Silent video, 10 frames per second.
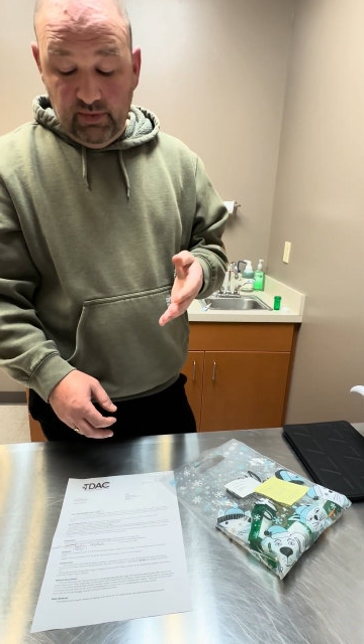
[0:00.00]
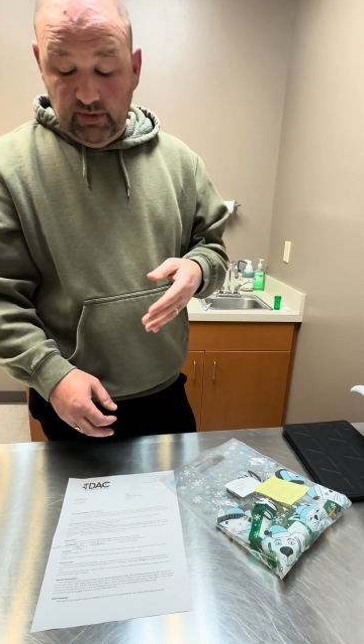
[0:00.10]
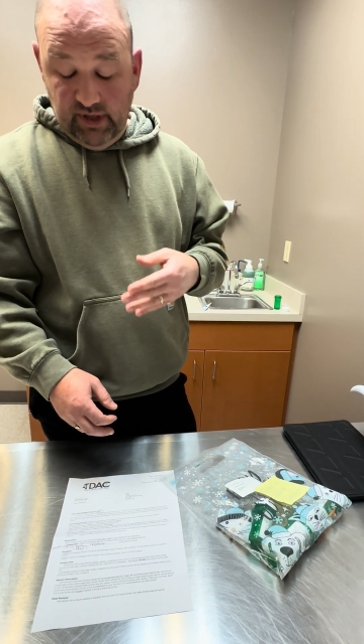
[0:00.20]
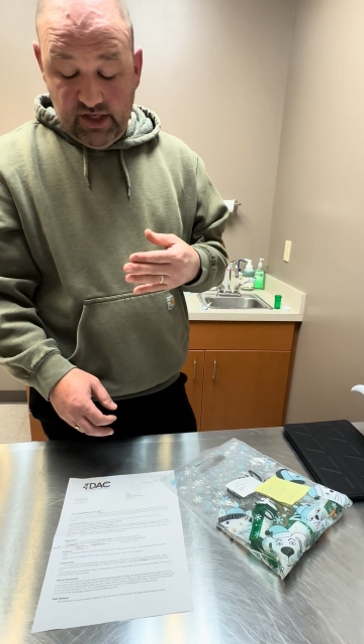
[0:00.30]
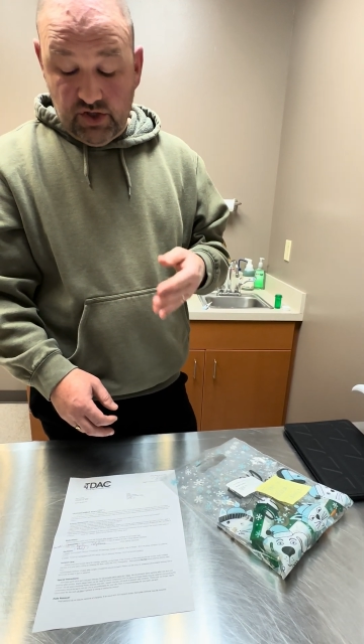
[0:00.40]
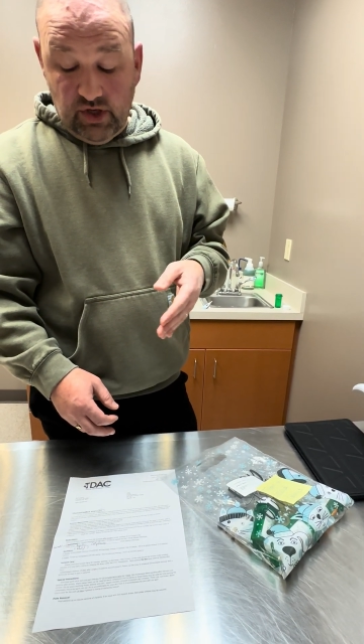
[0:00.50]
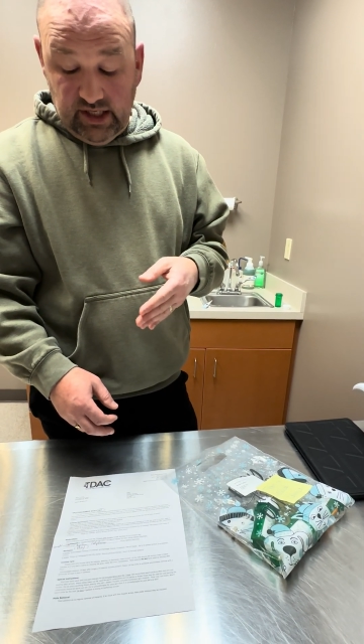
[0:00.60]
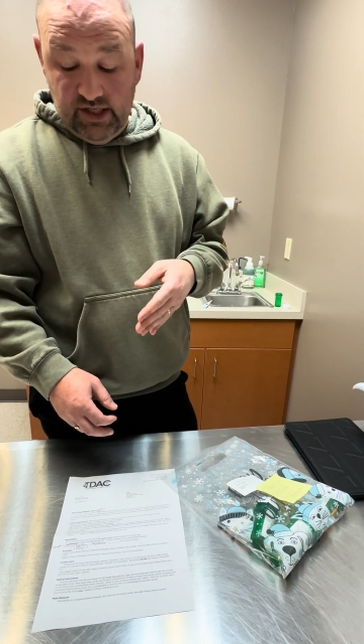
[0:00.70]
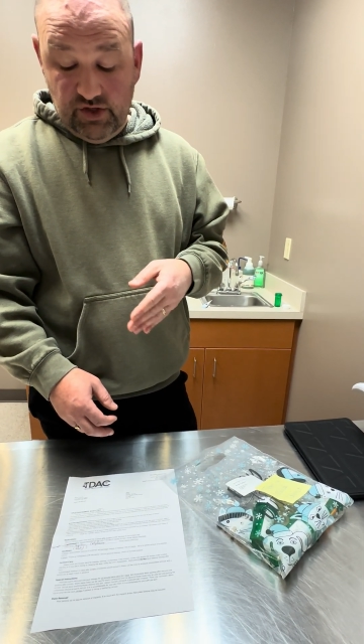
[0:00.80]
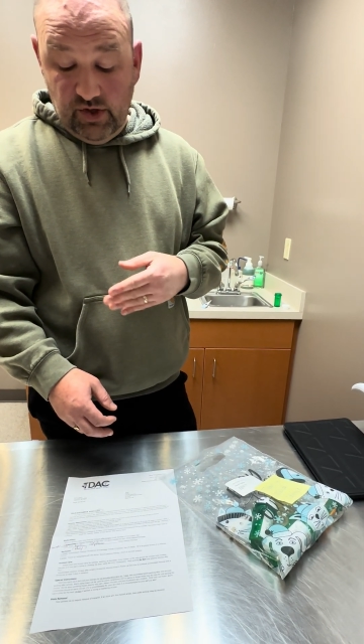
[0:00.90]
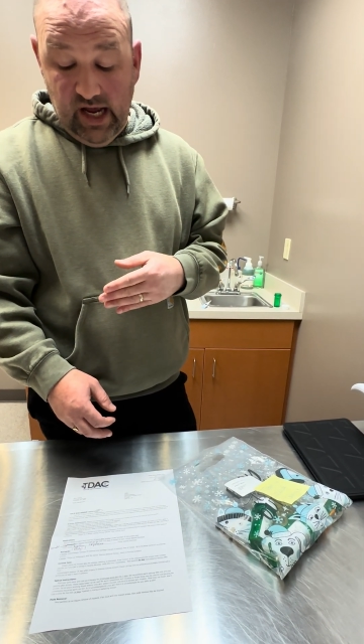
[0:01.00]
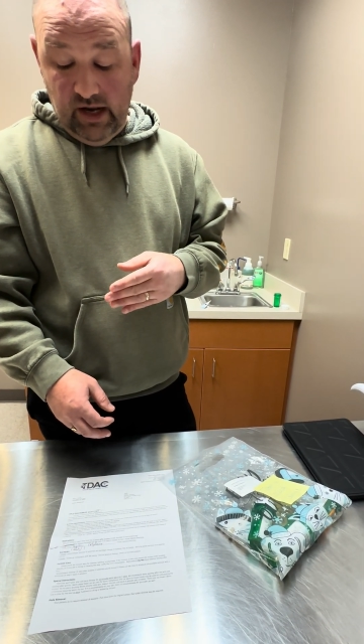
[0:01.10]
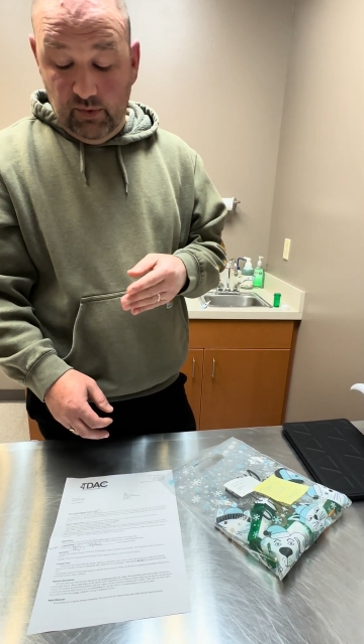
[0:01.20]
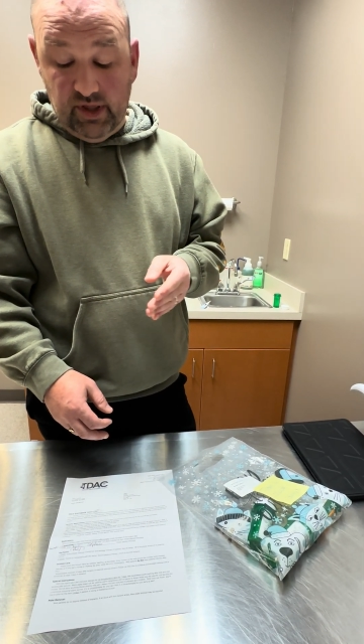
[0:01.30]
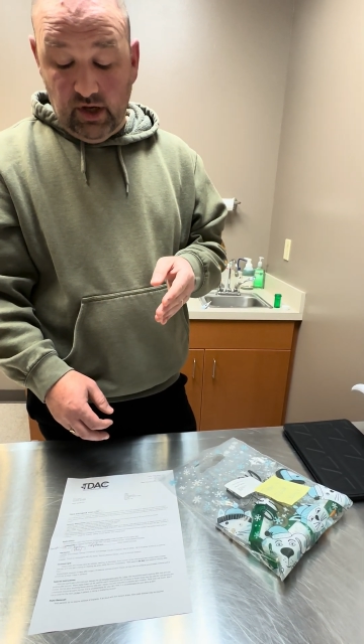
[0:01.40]
to be as strict as you
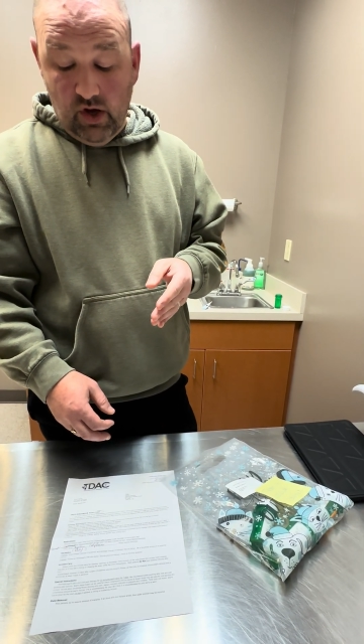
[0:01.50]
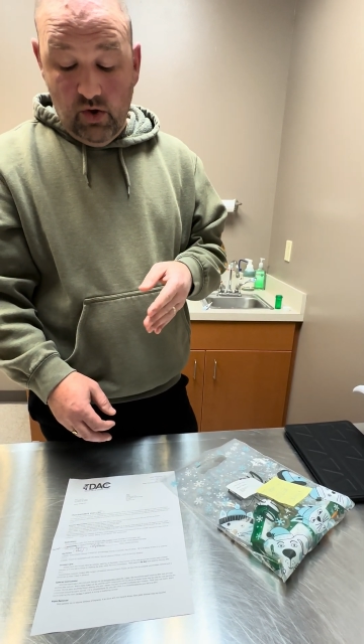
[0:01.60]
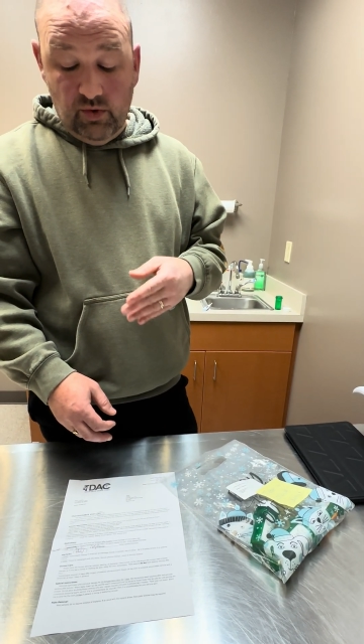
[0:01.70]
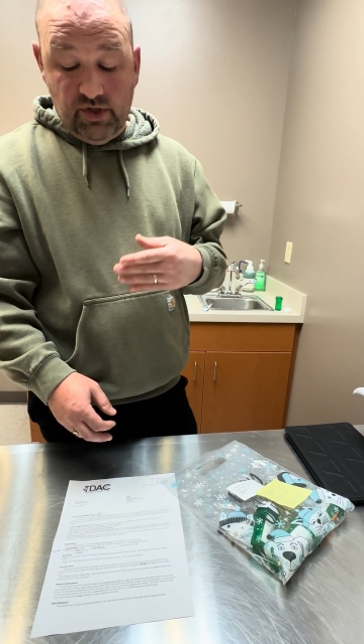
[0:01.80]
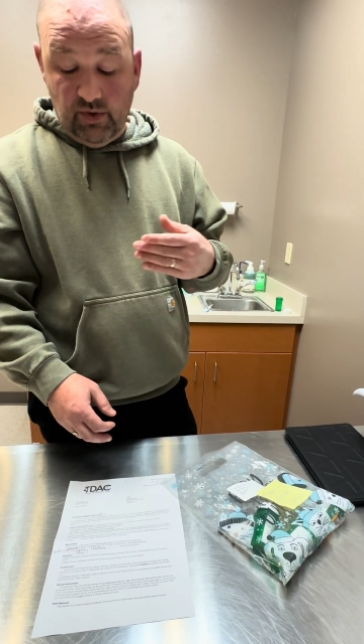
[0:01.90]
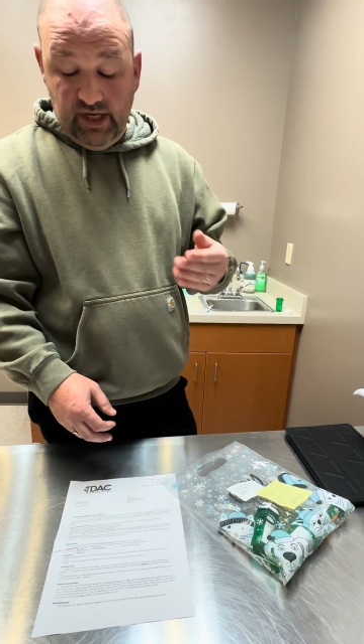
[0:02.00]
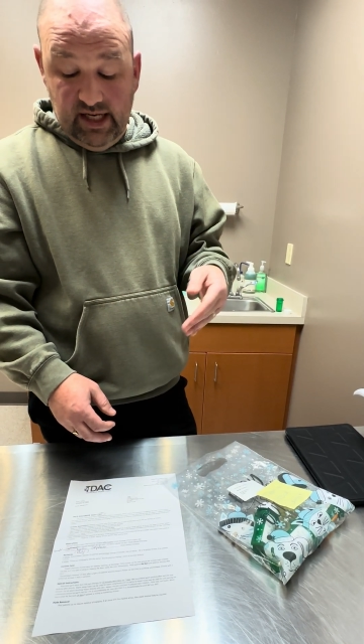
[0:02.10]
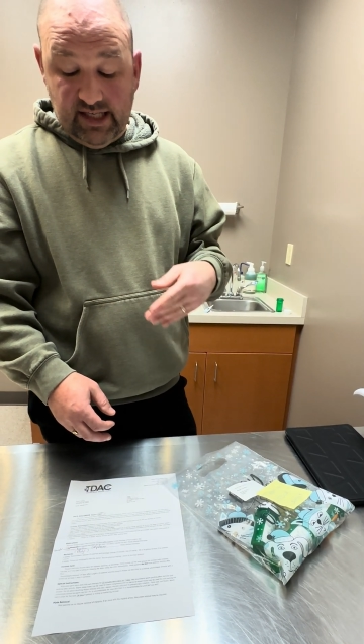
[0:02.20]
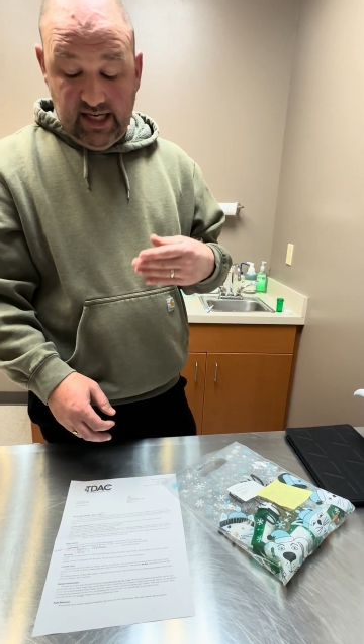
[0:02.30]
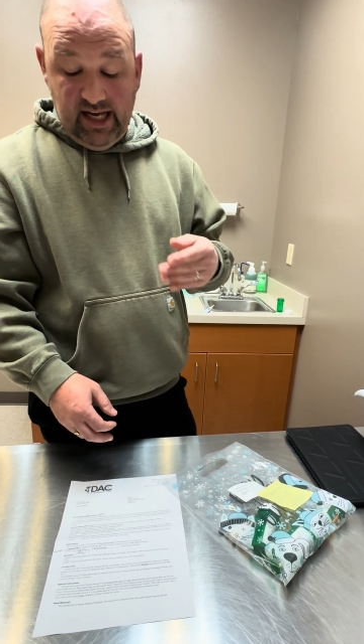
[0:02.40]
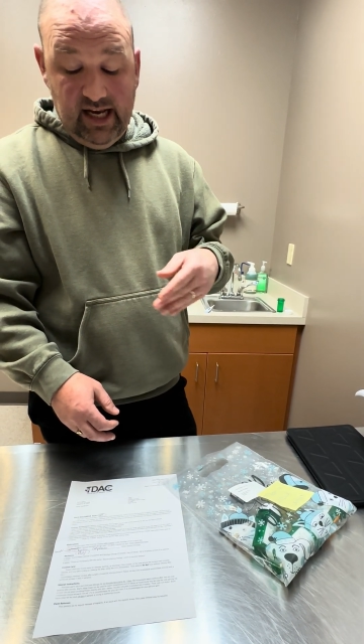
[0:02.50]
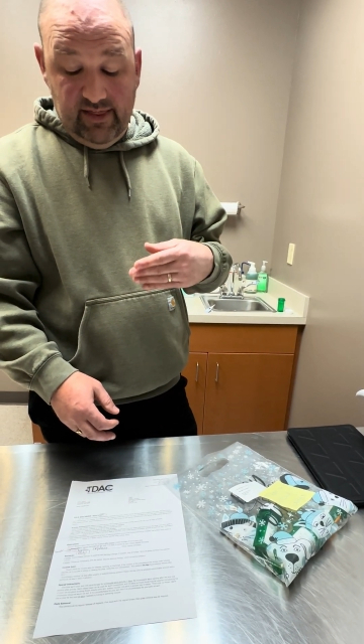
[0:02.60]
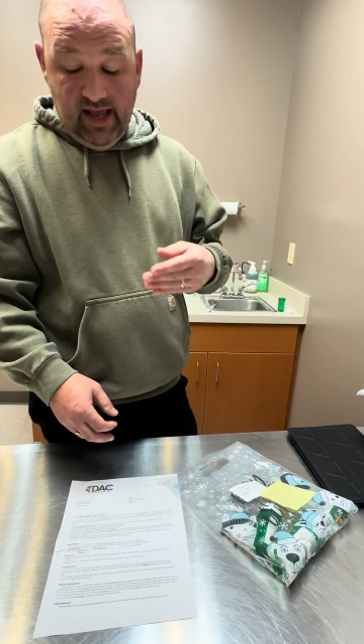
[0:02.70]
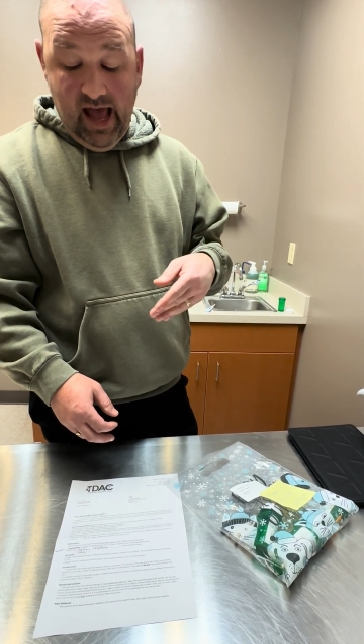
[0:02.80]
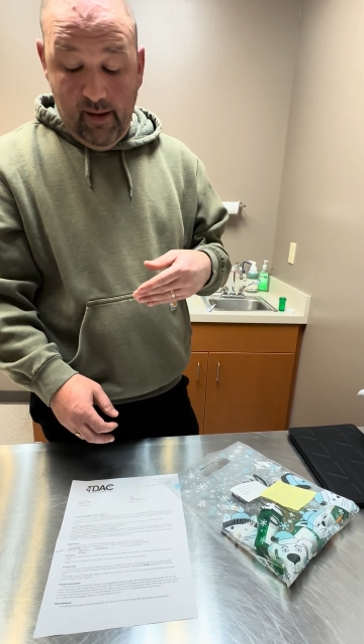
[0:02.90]
can with the cone so he doesn't get in
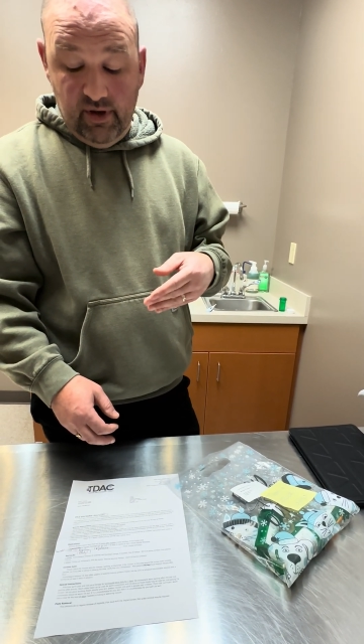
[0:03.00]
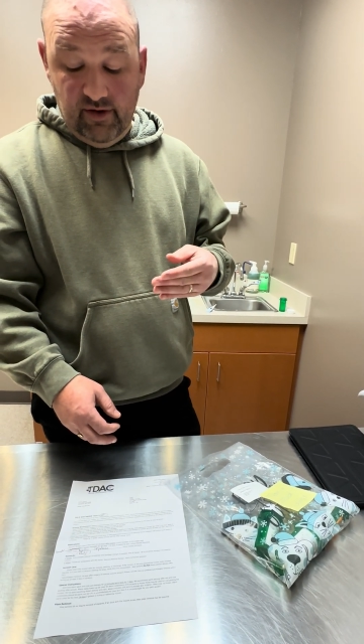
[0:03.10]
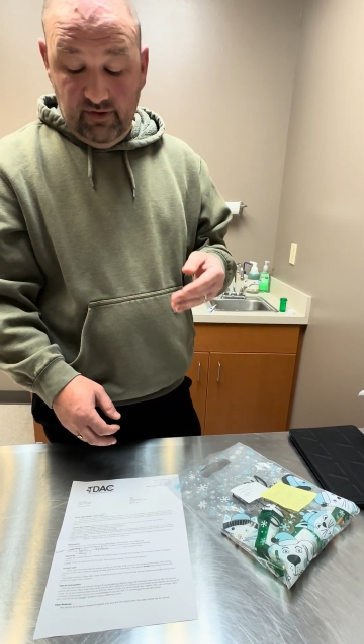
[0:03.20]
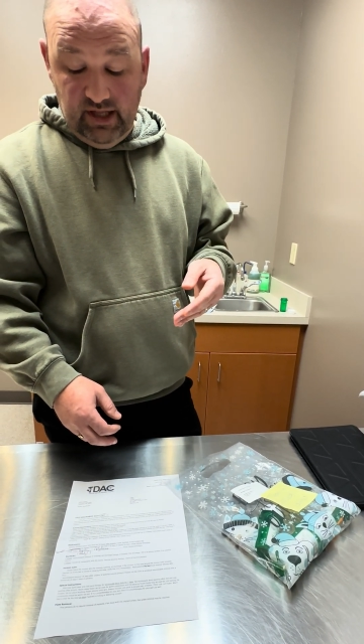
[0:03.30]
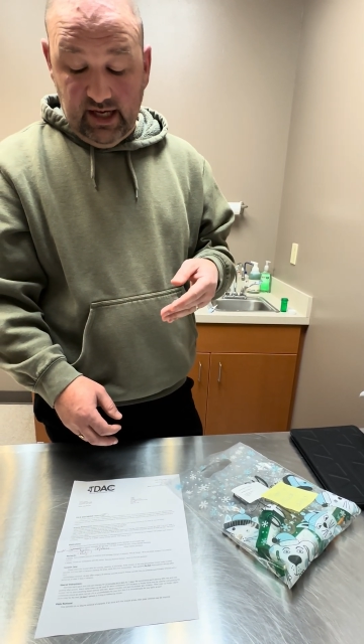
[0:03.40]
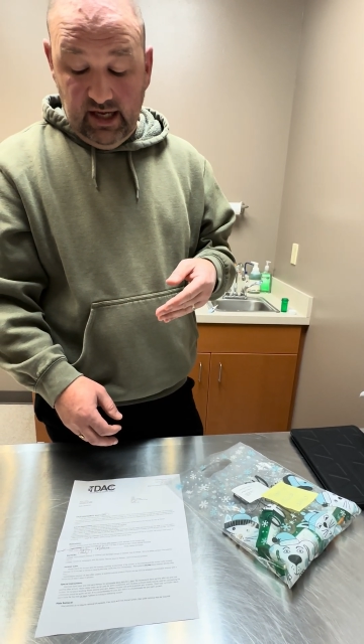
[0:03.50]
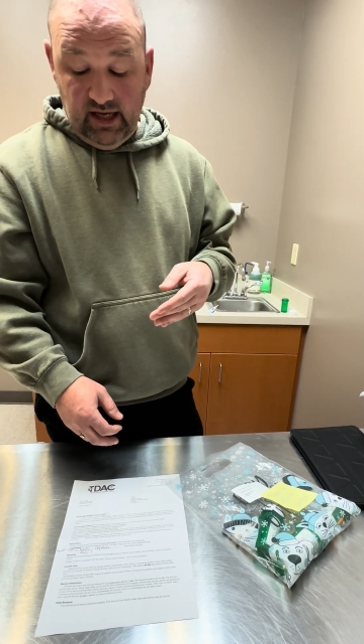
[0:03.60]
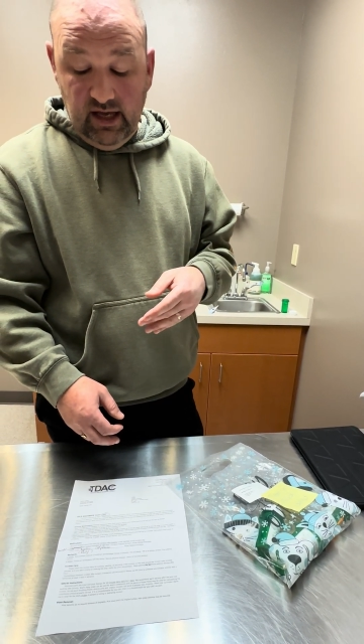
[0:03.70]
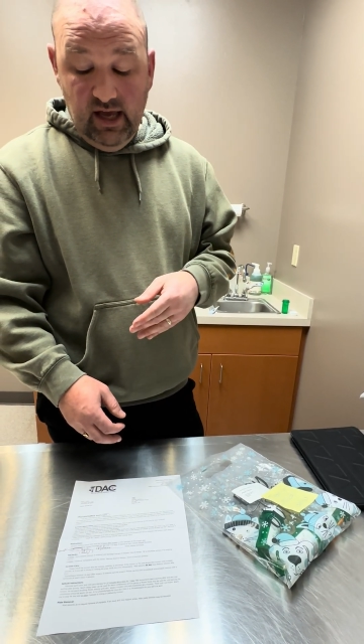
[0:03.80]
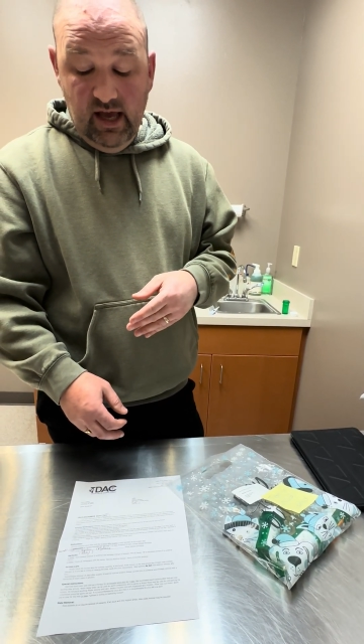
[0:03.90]
the habit of licking.